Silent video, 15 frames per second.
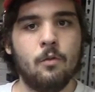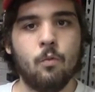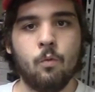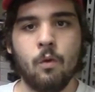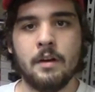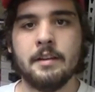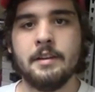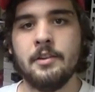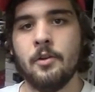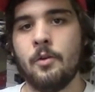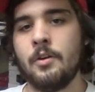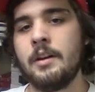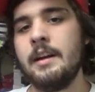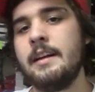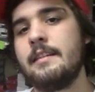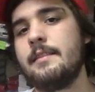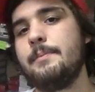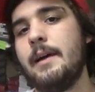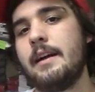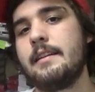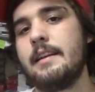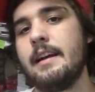what you're
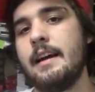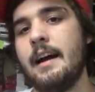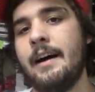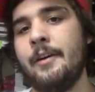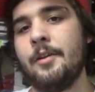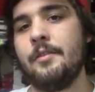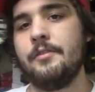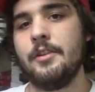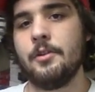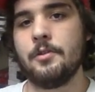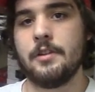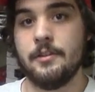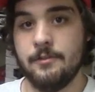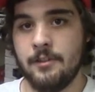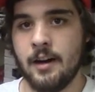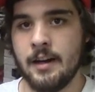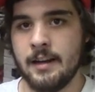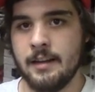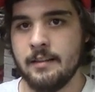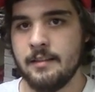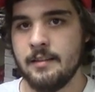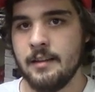expecting out of your
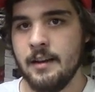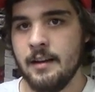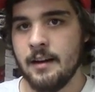device.